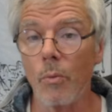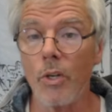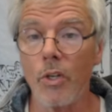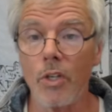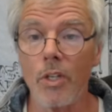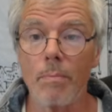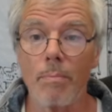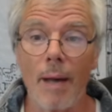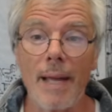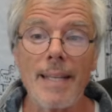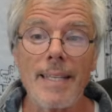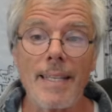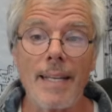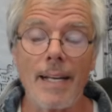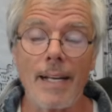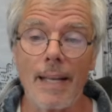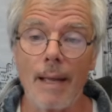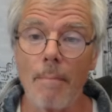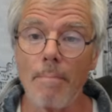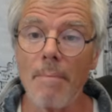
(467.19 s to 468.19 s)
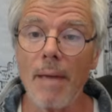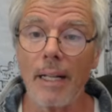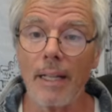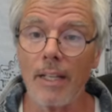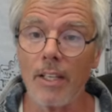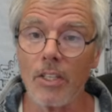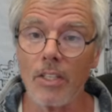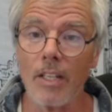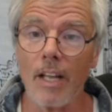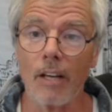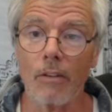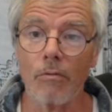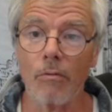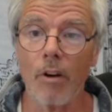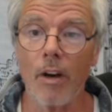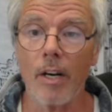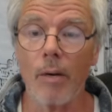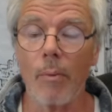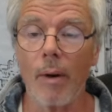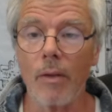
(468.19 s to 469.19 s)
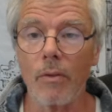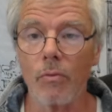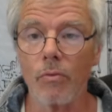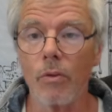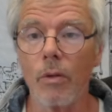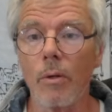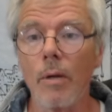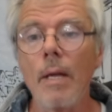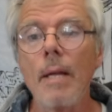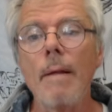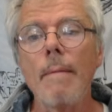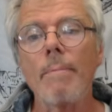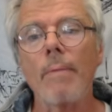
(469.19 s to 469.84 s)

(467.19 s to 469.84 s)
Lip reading: which is basically a metal stud right the way through.